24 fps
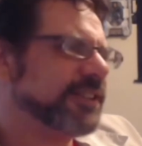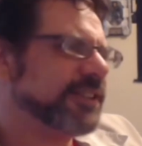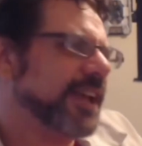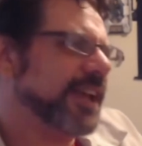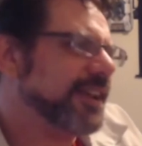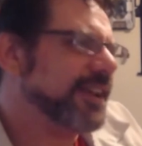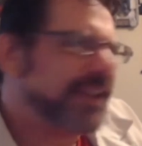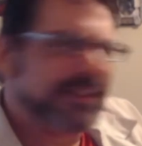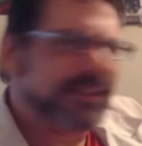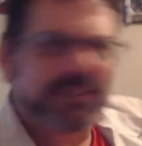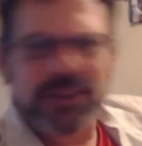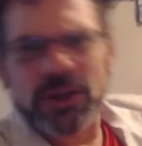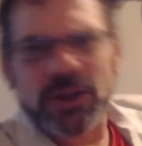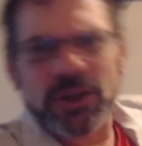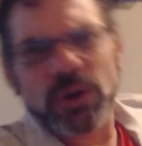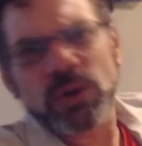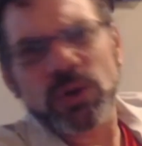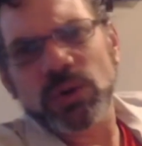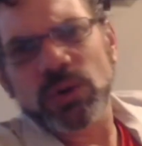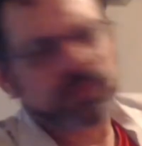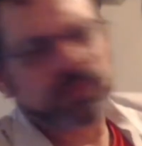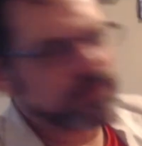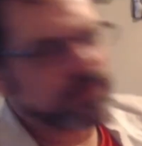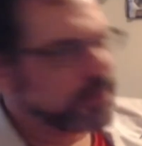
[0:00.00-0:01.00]
to
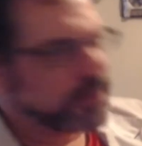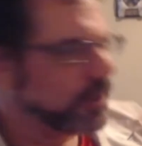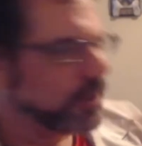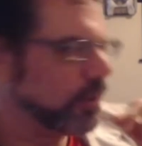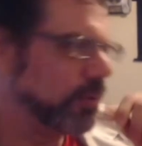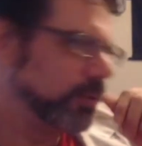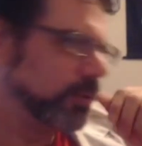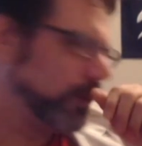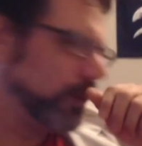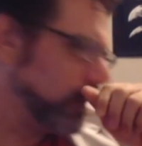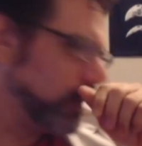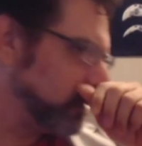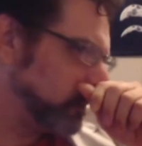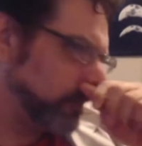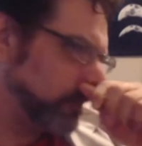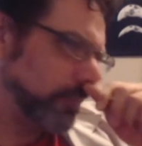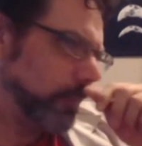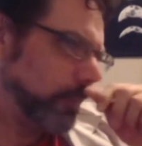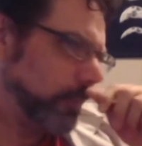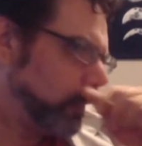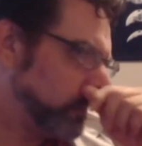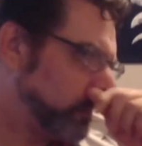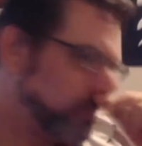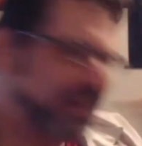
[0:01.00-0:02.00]
the old
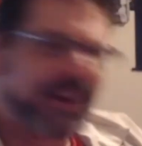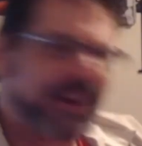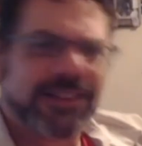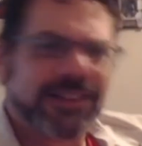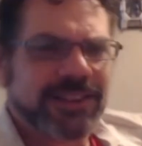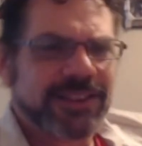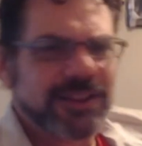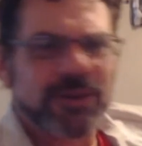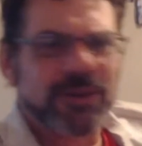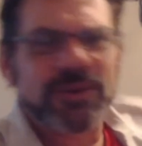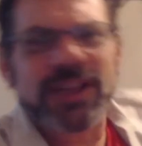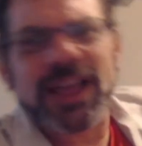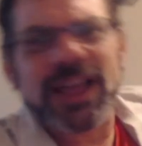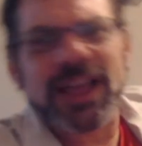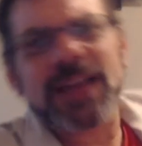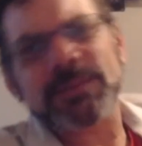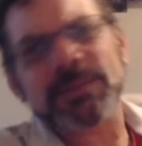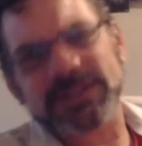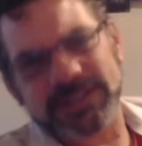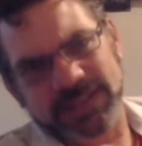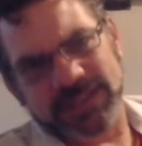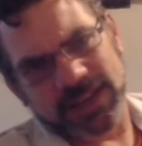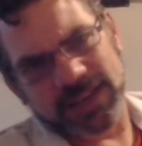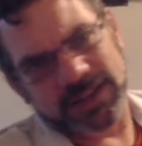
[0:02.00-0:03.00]

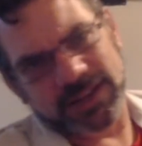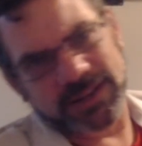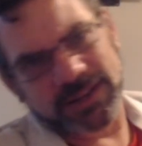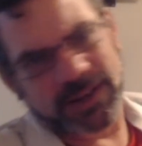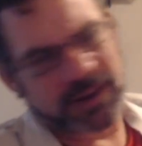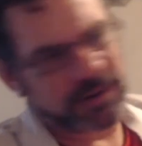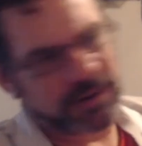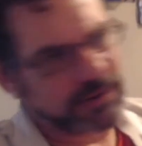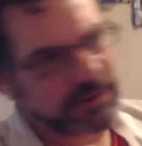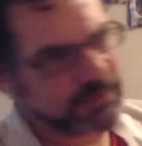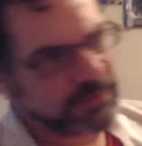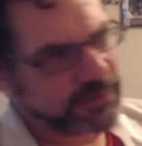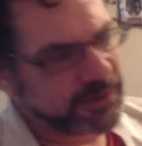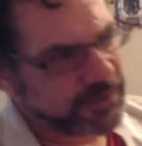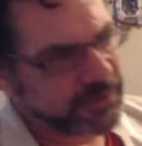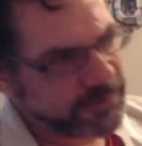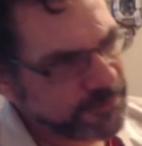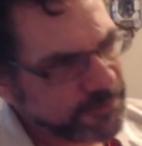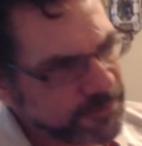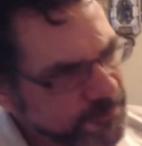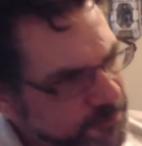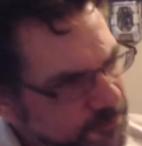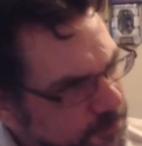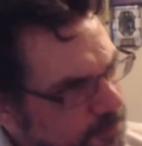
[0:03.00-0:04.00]
Comicsgate narrative,
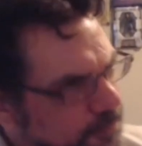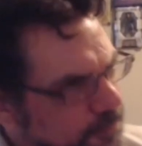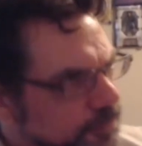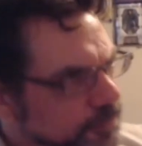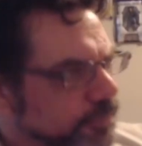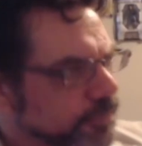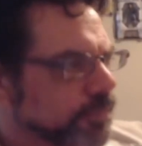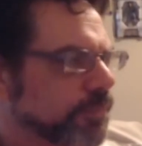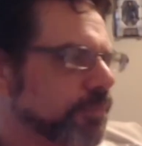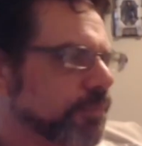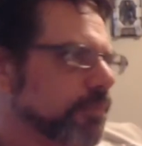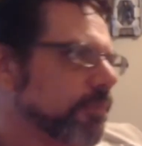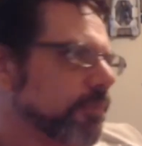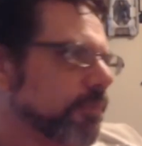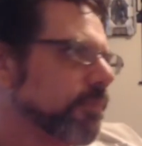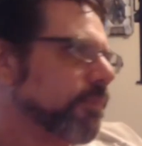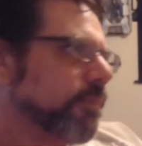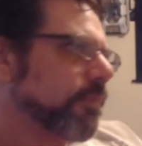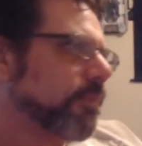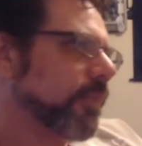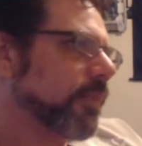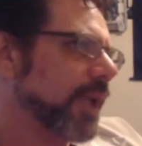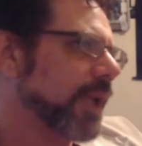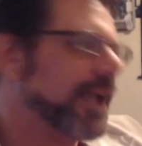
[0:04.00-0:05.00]

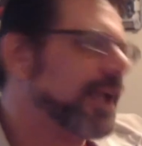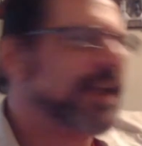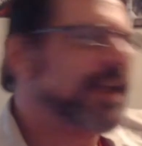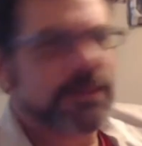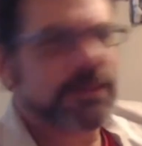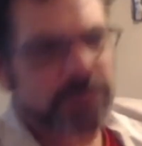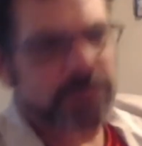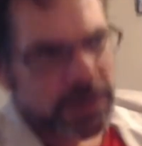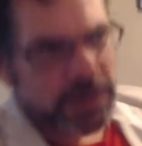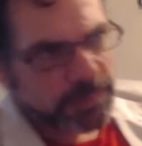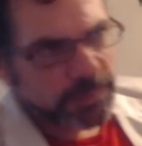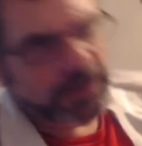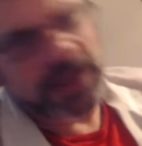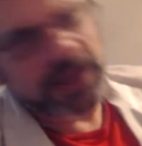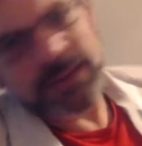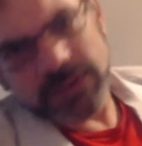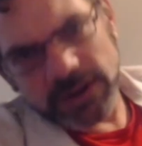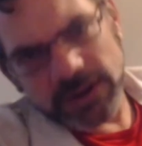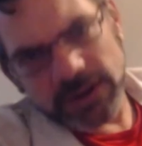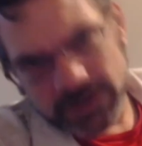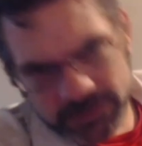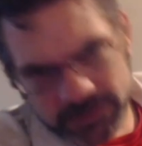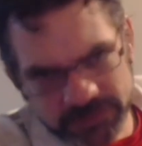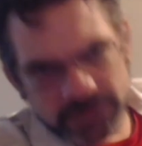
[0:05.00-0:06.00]
and people out there
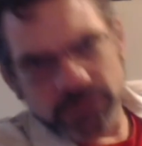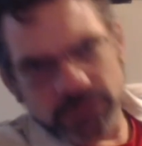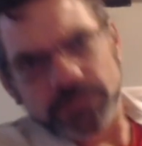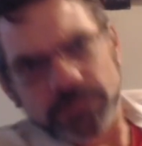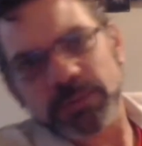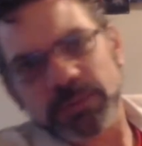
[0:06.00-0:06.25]
that still push,